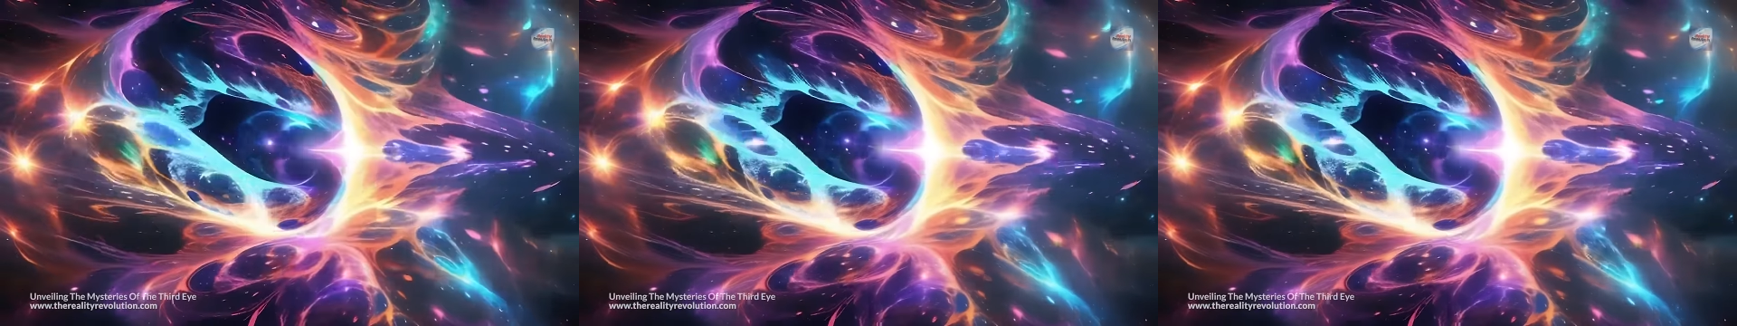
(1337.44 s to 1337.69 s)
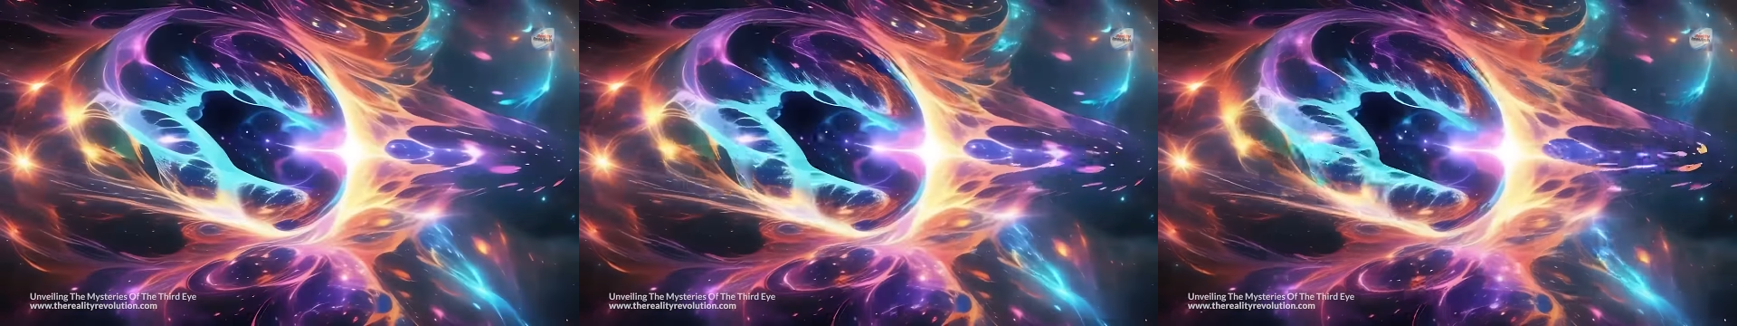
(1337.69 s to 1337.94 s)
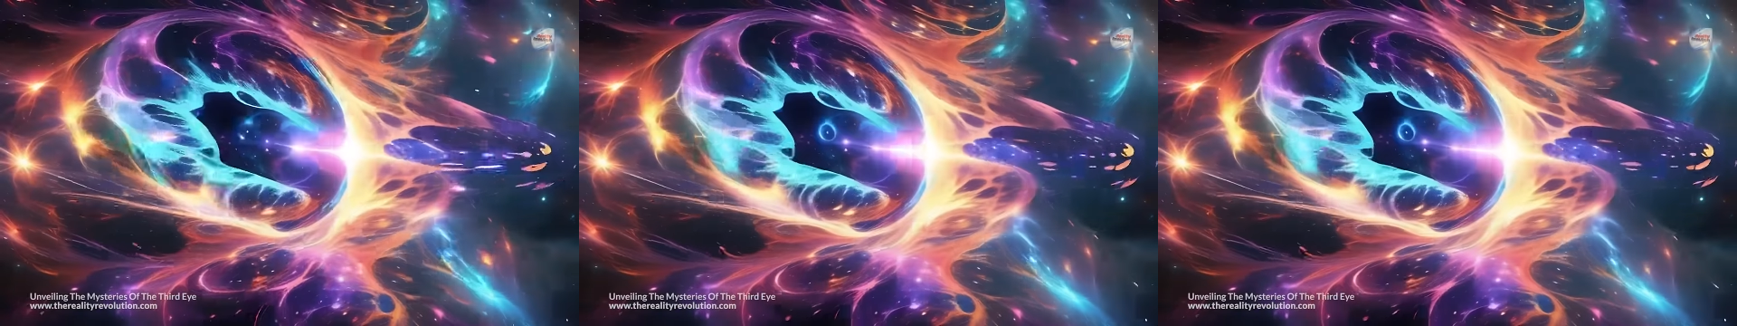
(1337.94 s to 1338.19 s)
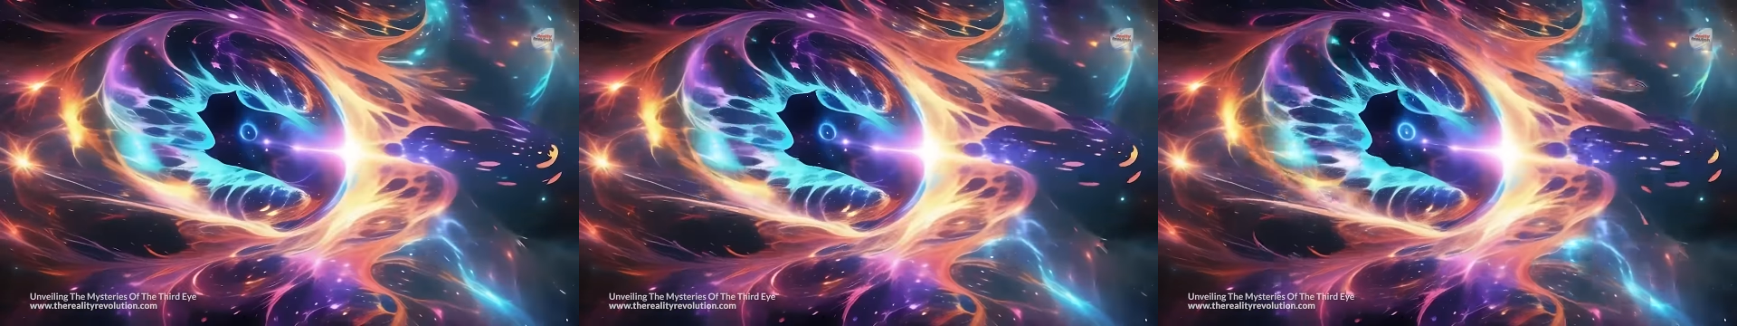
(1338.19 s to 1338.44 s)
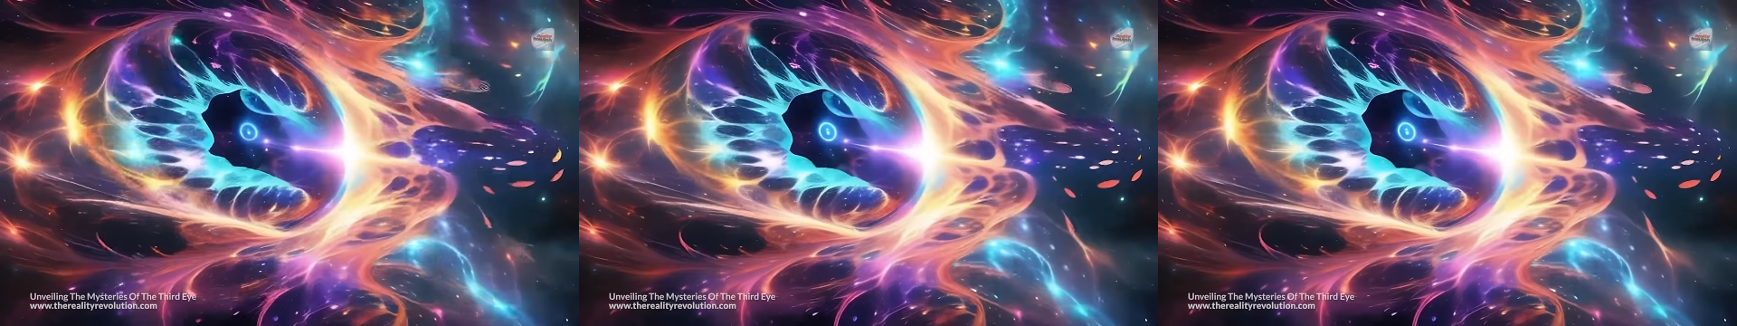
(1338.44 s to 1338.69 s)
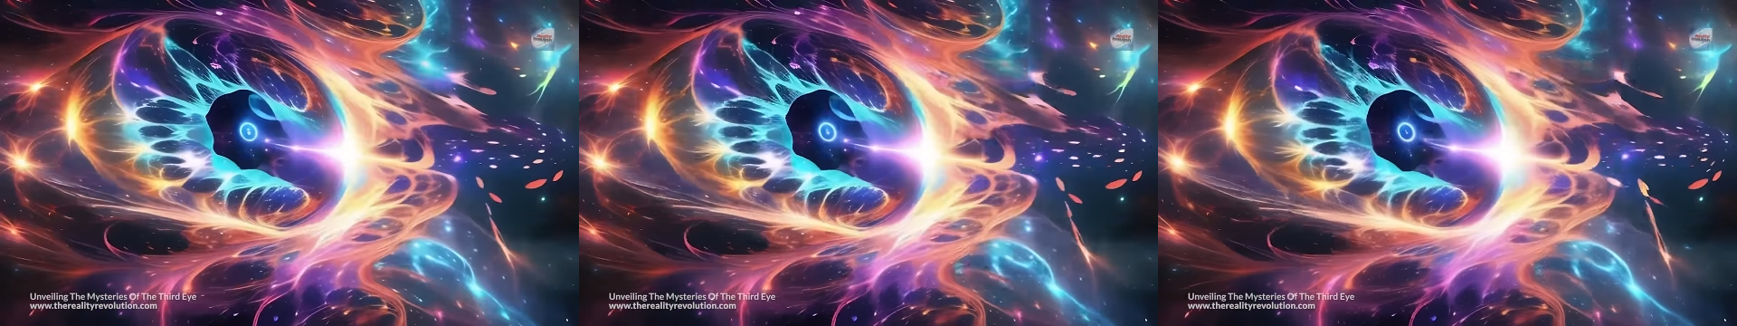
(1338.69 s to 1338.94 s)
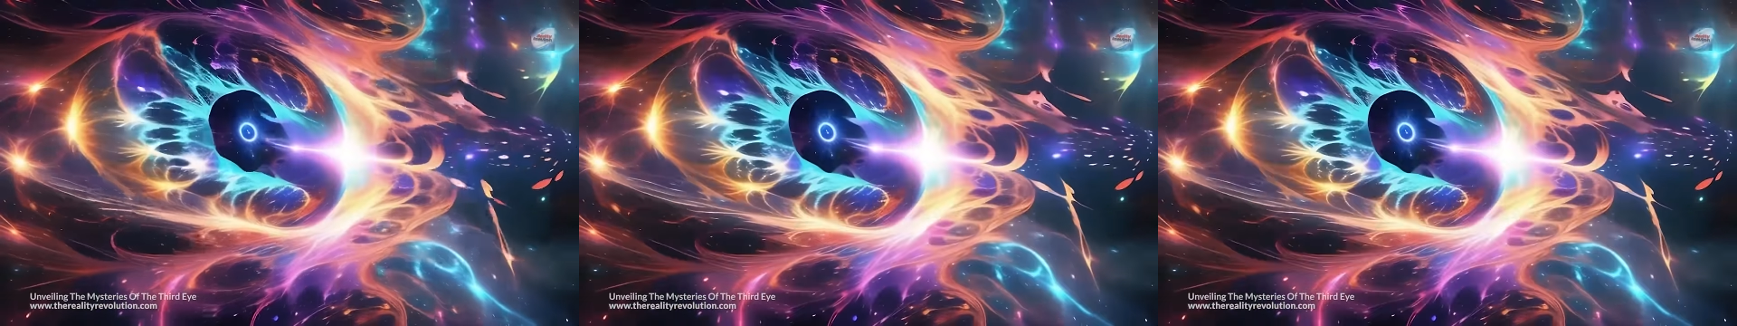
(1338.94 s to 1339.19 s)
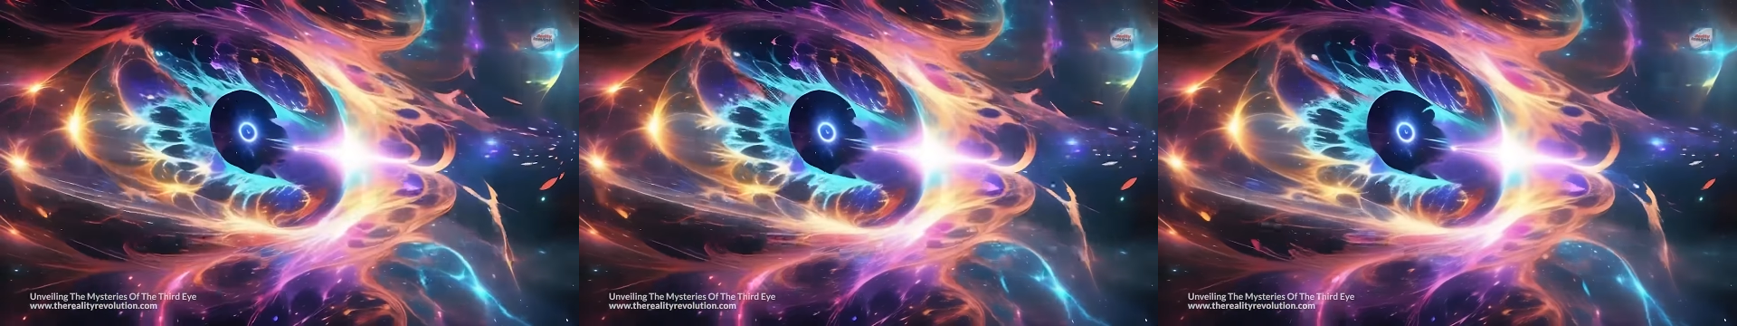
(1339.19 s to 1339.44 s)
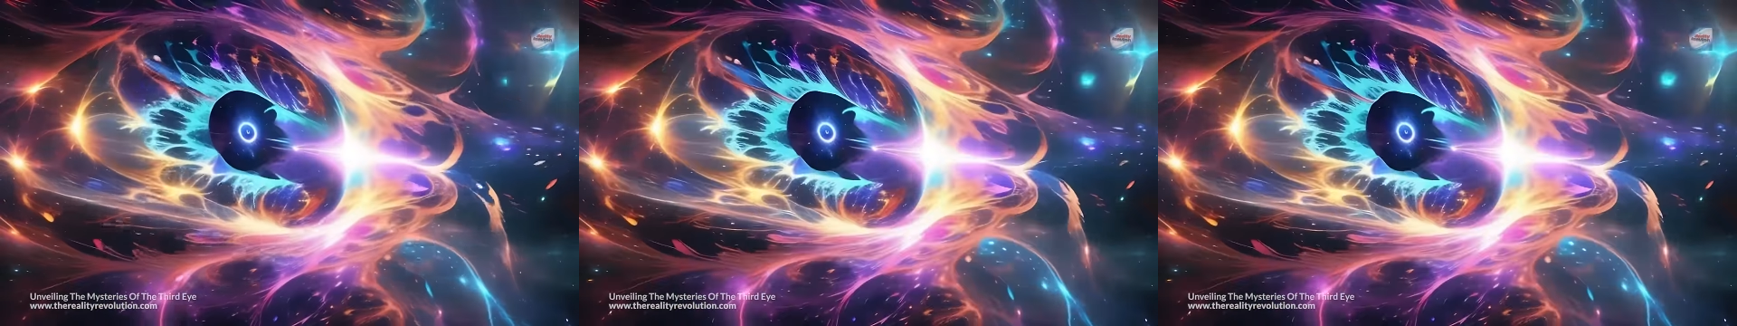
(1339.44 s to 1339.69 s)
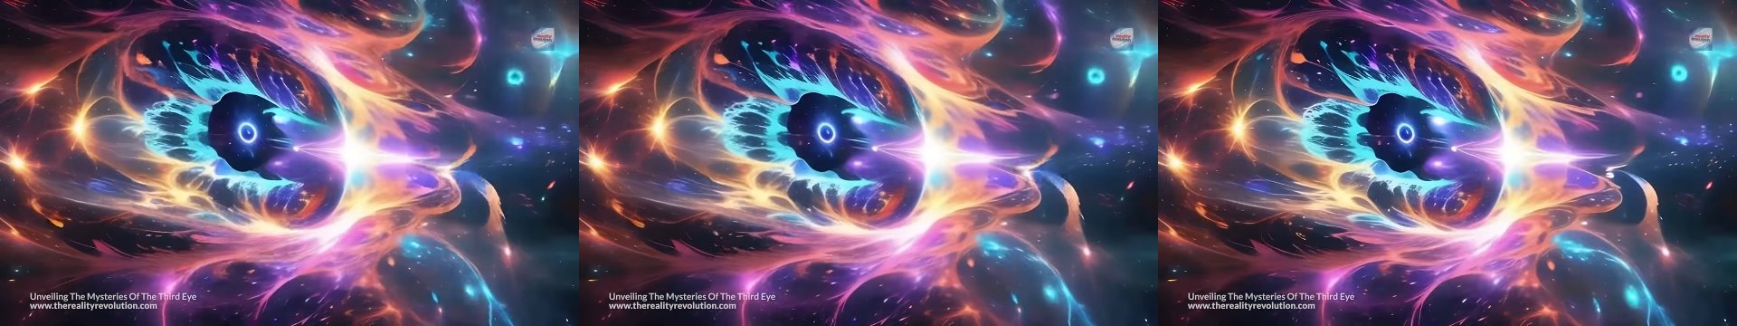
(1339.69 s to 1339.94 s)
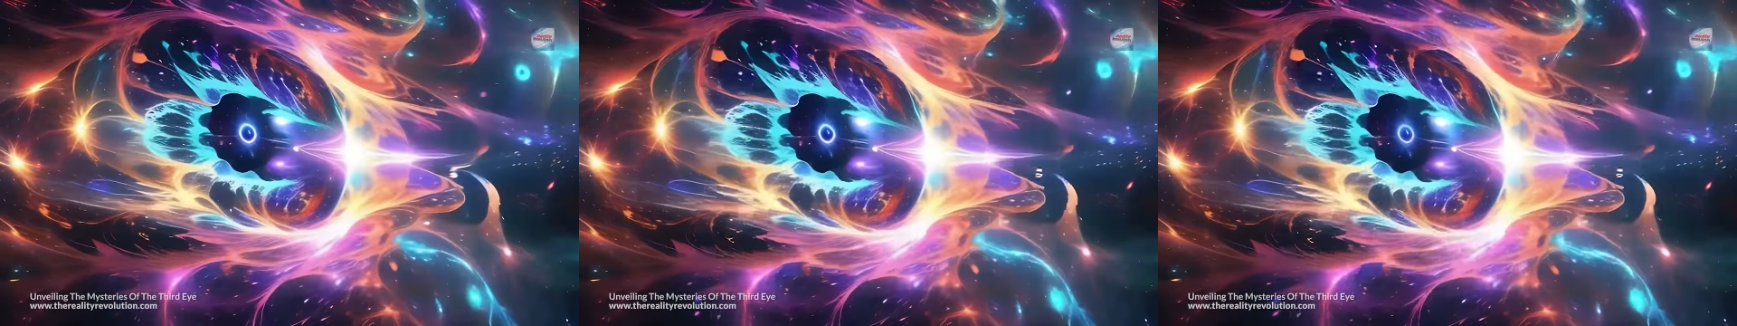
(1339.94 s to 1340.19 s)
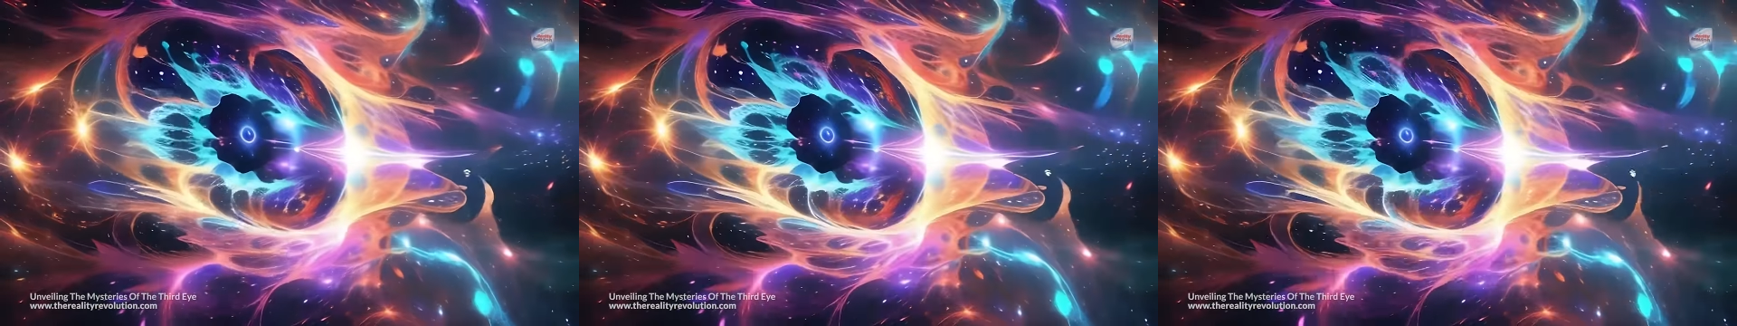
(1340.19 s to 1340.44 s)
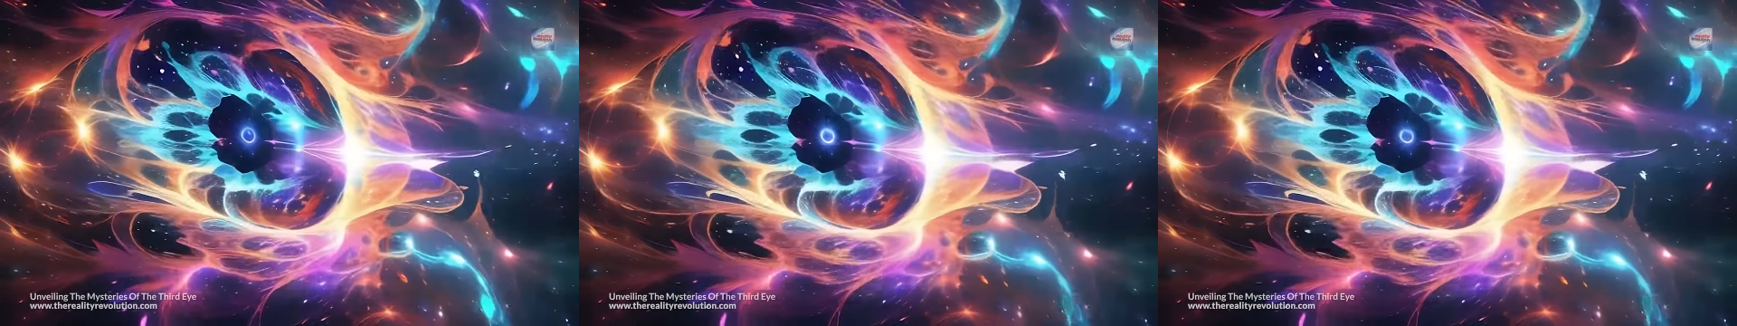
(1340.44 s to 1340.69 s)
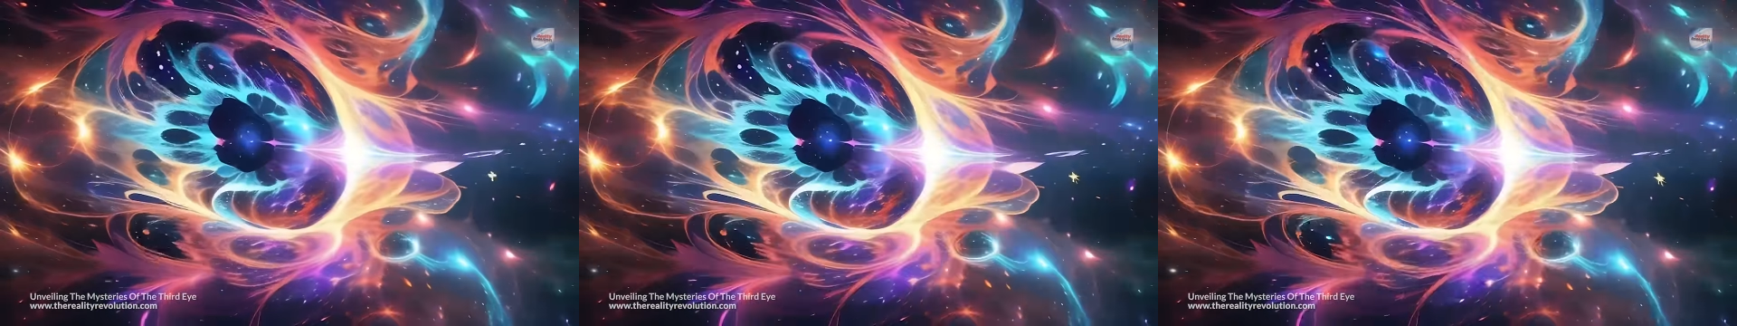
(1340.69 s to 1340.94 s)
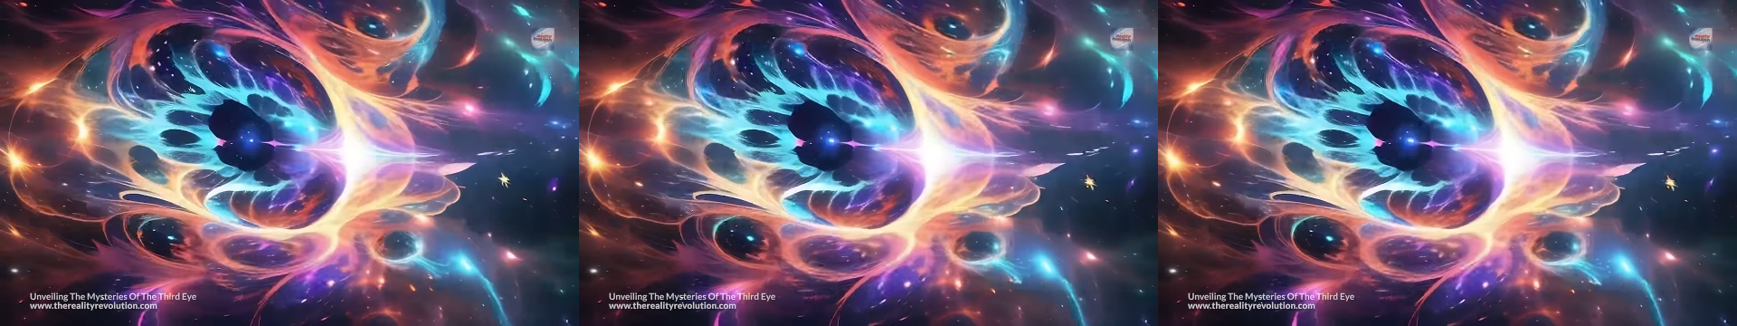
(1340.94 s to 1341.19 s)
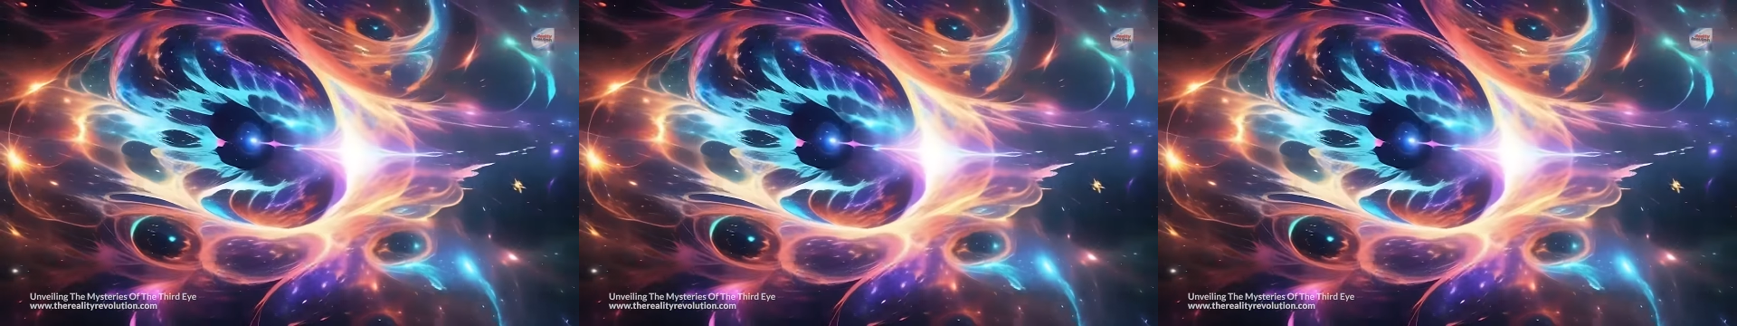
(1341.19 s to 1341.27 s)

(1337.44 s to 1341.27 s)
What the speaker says: (no speaker visible)